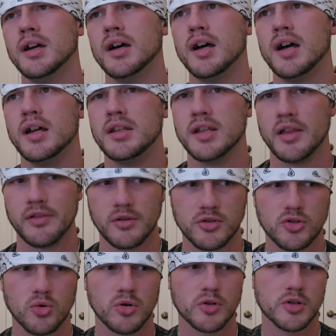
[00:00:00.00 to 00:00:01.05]
Another
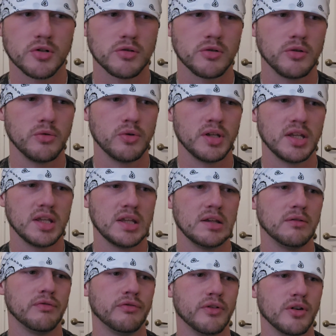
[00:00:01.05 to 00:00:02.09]
George
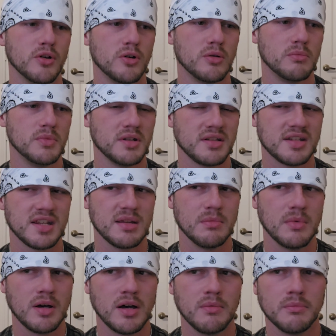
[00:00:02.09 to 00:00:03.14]
Clooney film,
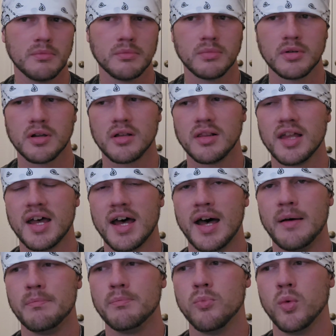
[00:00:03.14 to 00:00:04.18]
team up,
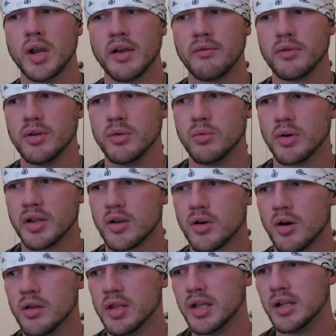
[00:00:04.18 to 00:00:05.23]
collab, whatever you want to
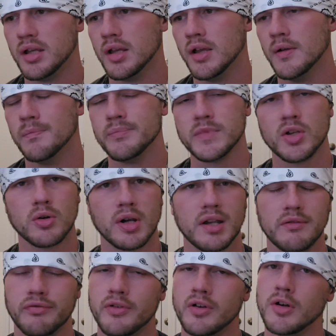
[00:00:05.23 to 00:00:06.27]
call it.
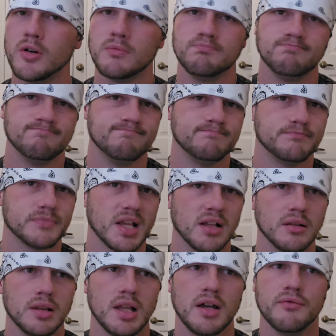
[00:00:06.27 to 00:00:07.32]
Great film.
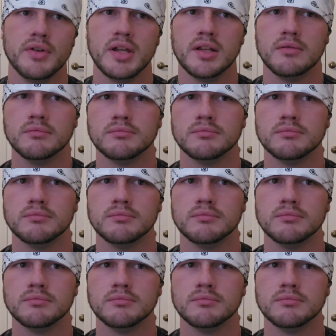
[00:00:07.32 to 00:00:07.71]
Love it.